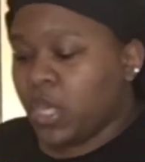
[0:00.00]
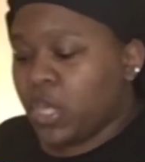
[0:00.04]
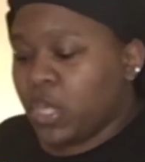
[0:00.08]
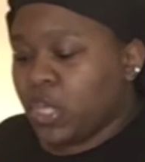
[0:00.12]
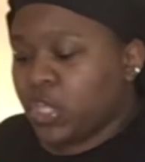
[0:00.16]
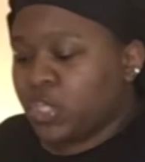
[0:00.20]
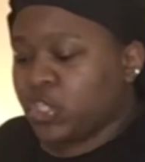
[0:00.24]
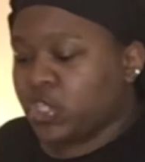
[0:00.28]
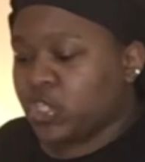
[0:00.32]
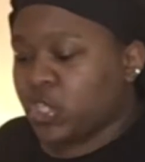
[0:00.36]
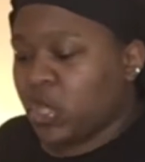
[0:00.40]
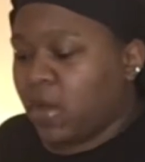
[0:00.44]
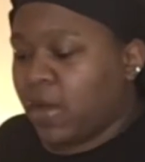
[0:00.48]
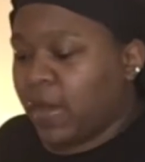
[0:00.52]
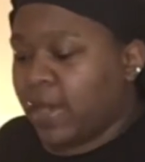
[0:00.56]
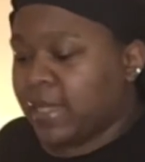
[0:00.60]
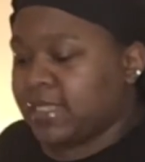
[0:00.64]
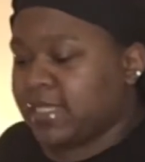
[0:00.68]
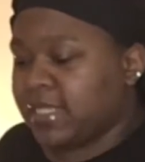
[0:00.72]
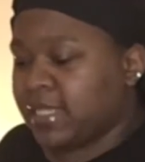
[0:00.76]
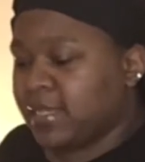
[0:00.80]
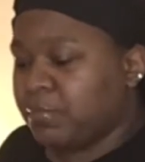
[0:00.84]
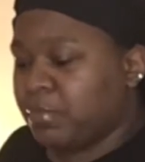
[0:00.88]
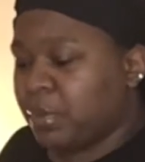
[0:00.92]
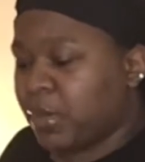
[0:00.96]
So I
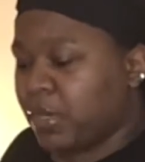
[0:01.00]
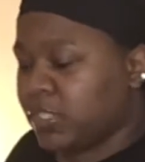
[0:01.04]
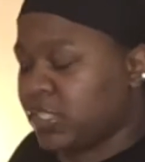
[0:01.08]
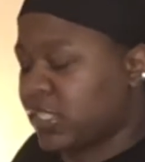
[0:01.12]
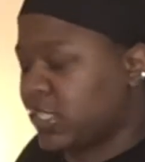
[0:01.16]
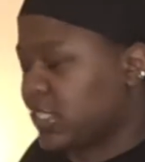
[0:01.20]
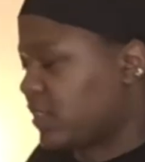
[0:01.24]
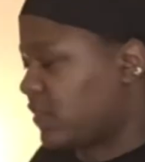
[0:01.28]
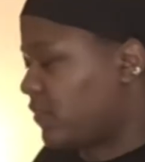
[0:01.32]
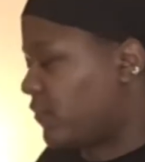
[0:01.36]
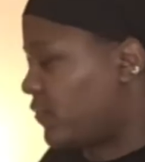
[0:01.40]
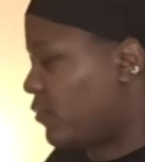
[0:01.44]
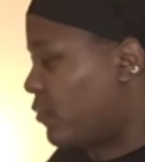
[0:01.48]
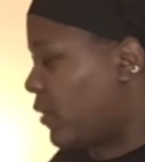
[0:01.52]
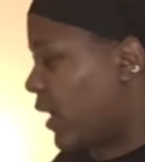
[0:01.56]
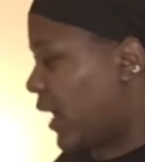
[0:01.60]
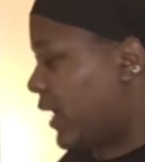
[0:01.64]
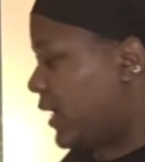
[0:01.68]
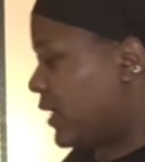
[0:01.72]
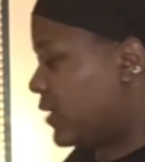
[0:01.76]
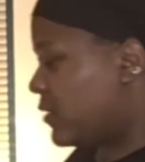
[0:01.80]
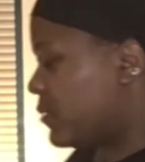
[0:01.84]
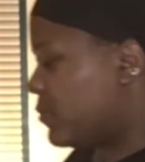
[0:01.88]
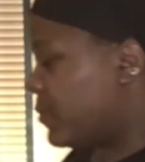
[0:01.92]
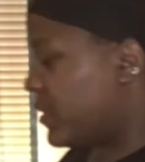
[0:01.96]
did purchase a few
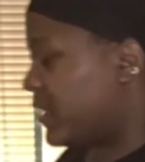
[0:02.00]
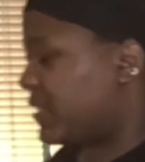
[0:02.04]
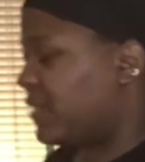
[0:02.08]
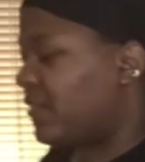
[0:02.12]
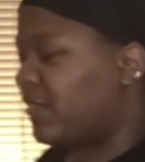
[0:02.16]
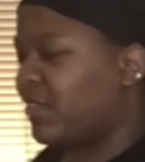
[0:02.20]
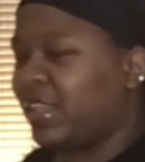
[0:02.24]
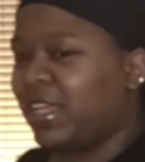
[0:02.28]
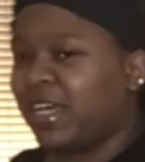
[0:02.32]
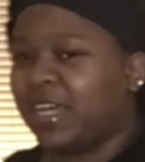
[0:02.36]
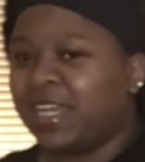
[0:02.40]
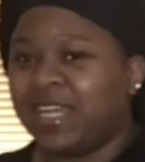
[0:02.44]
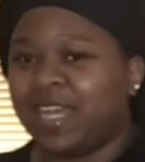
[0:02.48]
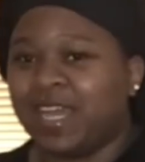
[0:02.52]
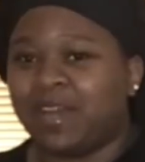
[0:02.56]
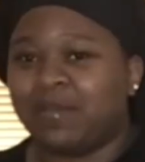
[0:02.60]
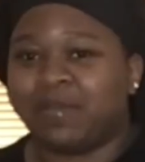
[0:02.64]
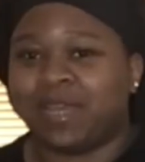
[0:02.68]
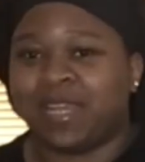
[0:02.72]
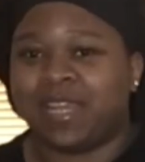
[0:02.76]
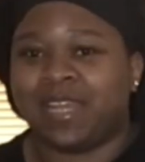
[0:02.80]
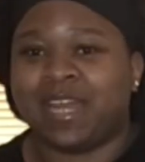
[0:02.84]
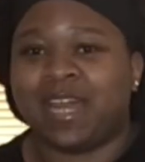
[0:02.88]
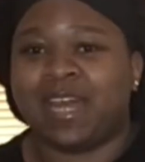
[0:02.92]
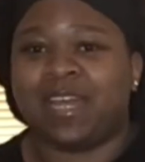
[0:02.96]
items, because if a lot of y'all
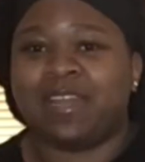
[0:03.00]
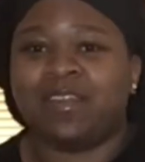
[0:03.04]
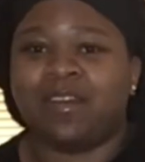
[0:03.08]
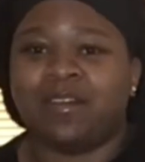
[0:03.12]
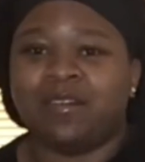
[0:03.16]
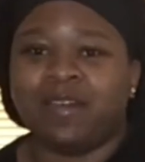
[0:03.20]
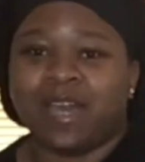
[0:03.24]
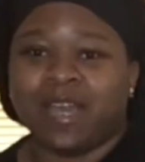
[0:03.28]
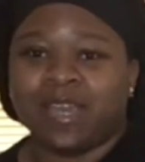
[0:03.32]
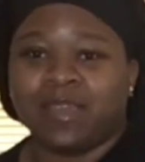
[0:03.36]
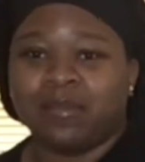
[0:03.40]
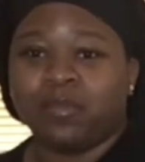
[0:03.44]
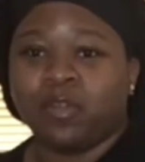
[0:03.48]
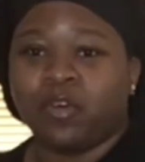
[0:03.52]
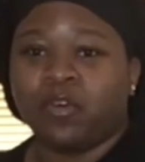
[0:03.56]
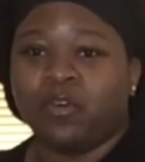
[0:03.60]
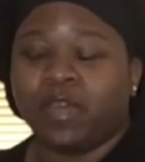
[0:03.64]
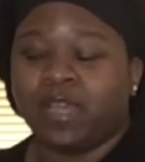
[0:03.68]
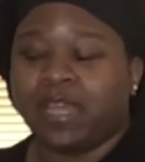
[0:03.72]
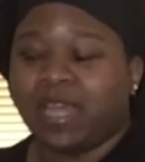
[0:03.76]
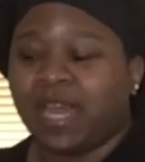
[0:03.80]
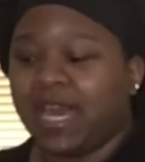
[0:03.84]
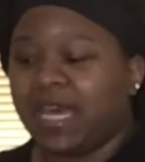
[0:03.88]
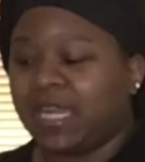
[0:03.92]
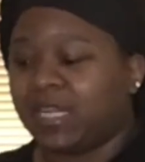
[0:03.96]
may not know, I'm
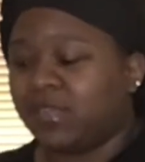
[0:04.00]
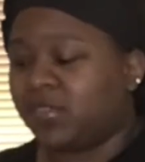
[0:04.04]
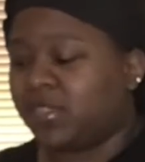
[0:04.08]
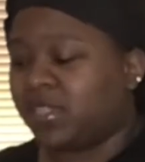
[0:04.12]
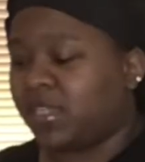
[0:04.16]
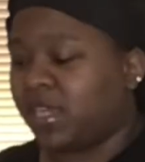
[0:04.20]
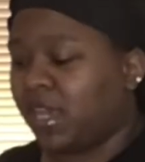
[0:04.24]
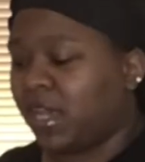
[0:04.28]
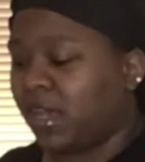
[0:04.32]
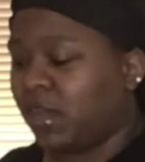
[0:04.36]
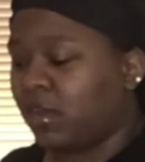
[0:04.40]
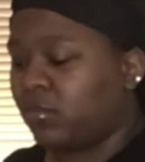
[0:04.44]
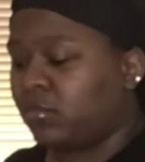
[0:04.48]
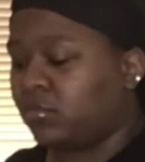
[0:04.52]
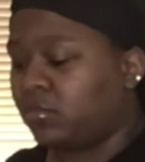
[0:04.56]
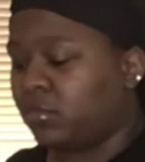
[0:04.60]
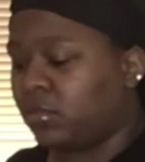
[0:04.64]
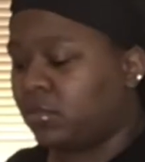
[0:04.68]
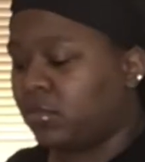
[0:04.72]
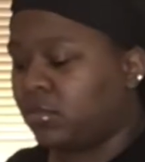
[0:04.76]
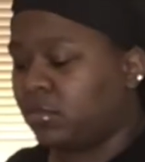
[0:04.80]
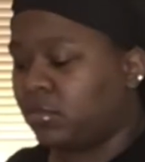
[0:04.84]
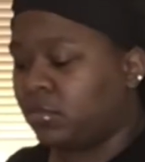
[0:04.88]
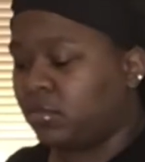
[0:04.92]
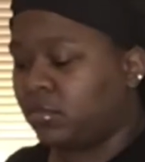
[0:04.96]
going out of town,
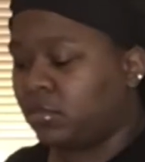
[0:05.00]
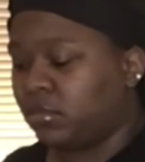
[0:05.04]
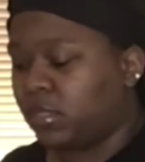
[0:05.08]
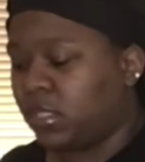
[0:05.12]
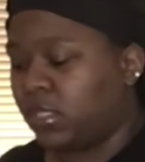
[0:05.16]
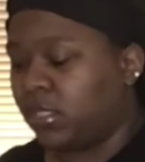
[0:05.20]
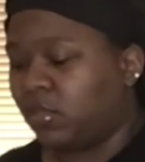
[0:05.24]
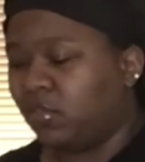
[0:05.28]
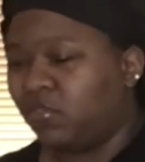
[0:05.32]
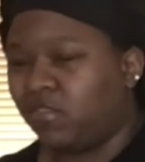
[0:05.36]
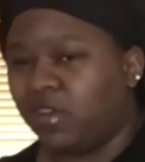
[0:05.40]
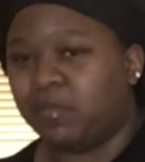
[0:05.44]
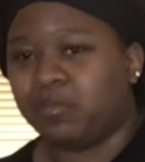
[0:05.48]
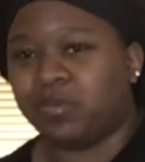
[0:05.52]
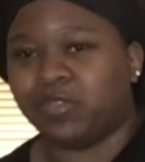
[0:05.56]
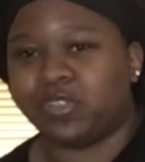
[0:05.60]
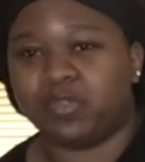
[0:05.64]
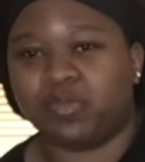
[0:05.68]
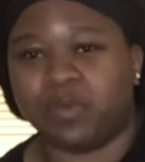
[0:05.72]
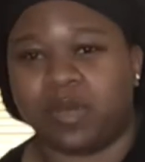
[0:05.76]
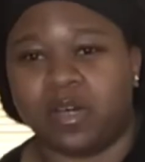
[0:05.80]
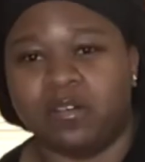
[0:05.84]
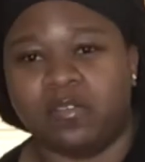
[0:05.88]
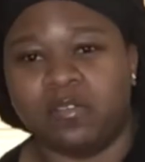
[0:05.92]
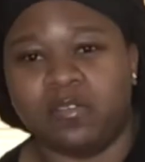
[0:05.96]
what, November
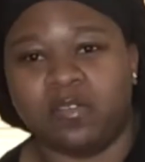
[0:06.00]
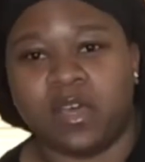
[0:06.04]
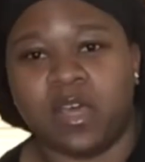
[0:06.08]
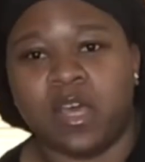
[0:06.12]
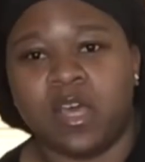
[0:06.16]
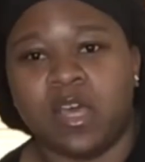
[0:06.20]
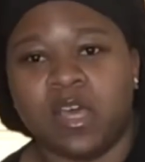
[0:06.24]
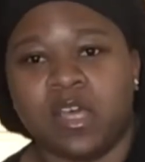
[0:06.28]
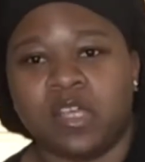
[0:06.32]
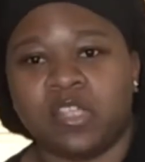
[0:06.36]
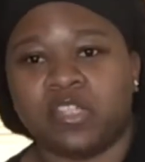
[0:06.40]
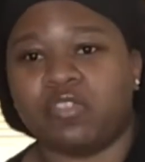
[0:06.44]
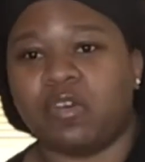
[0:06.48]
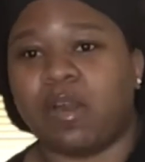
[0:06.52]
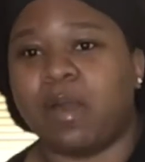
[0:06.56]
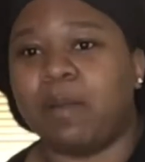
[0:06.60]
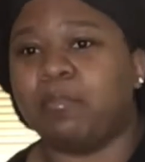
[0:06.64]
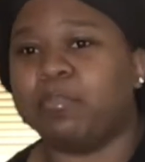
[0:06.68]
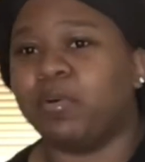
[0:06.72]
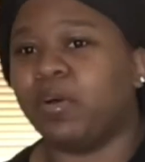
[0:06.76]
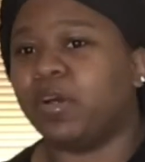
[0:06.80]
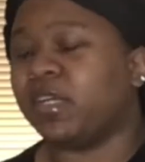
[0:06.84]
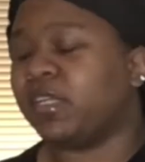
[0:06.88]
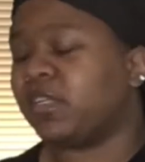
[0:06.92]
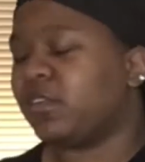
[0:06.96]
12th? So I
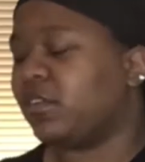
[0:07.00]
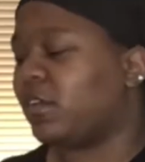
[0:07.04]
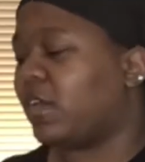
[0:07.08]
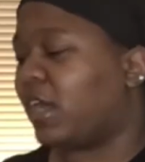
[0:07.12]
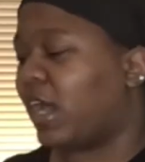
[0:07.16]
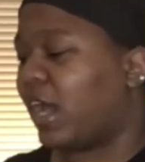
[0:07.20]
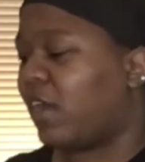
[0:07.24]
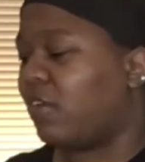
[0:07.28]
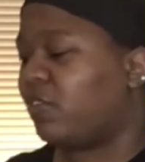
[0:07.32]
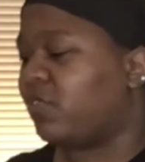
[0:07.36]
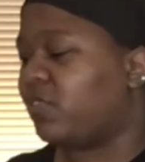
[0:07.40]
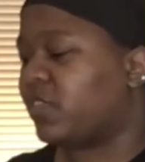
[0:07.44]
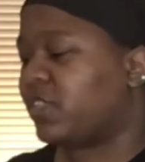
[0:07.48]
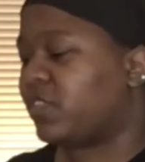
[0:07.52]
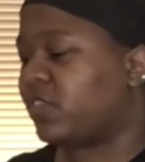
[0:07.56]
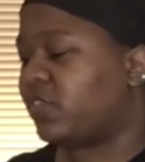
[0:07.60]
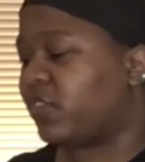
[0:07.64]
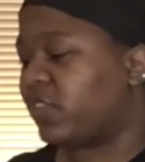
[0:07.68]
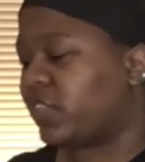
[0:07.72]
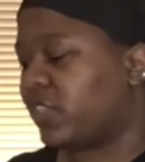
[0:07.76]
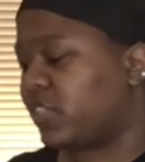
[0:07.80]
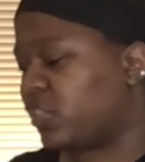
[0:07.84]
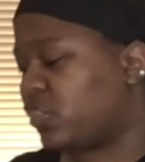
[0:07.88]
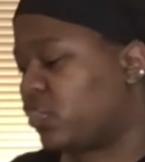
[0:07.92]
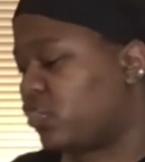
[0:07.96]
bought outfits
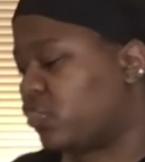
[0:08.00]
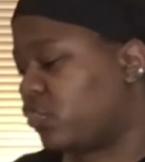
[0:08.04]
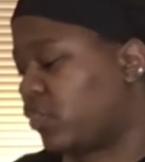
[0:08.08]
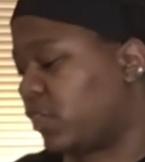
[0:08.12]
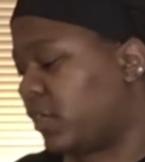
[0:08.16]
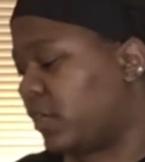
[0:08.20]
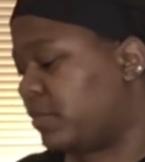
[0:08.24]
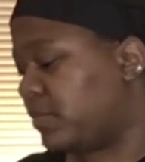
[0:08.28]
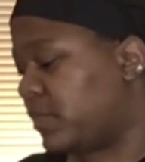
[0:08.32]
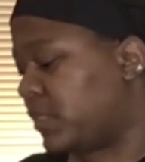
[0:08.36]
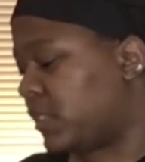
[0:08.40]
for this trip.